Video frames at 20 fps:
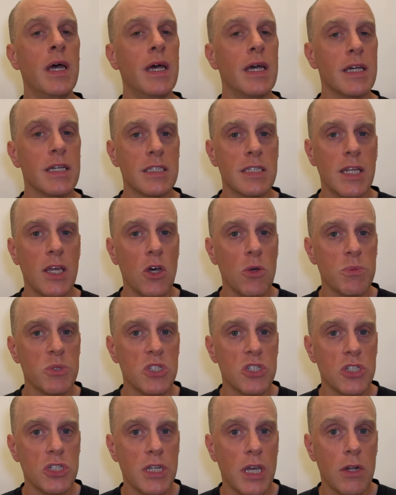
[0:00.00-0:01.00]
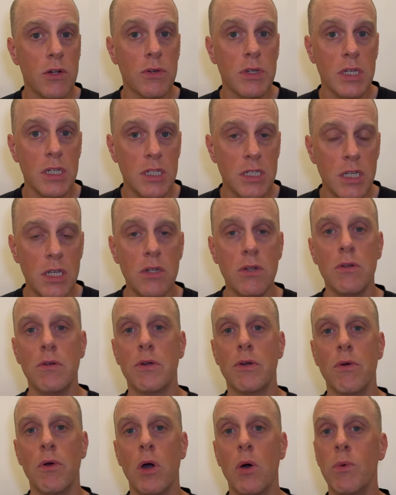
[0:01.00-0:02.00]
because it helps this channel continue to
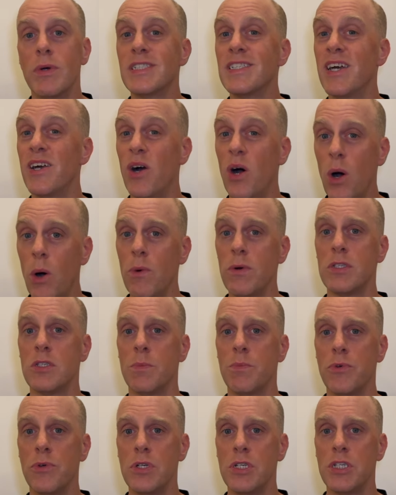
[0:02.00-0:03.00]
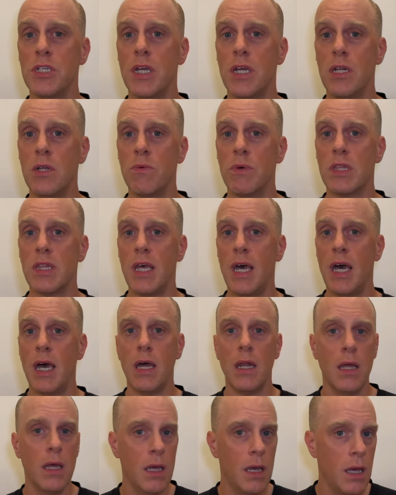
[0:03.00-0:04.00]
grow, which I always appreciate. And with that,
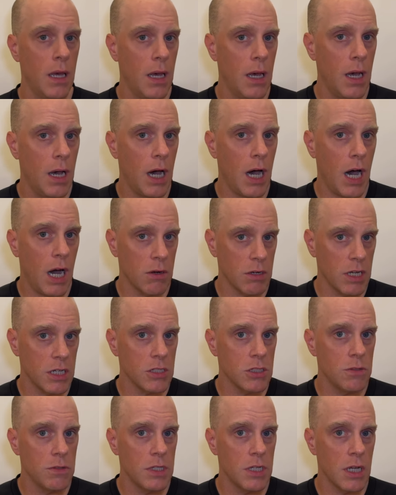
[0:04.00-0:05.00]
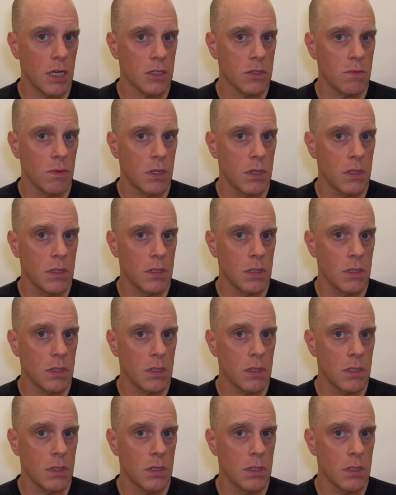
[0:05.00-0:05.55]
I'll catch you in the next one.